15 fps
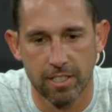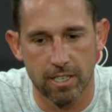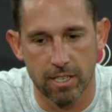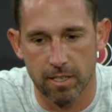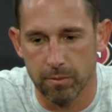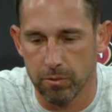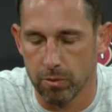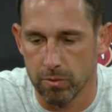
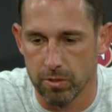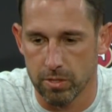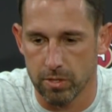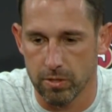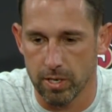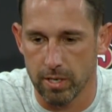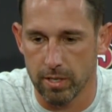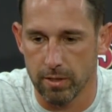Um, so we're just
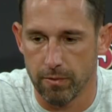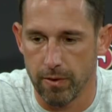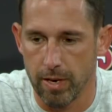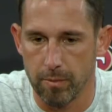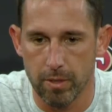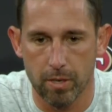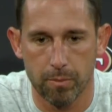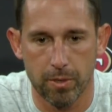gonna try to get the
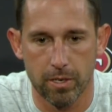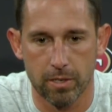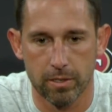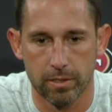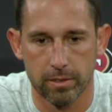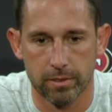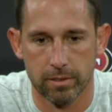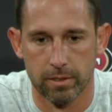family up here
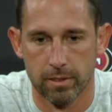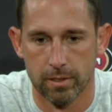and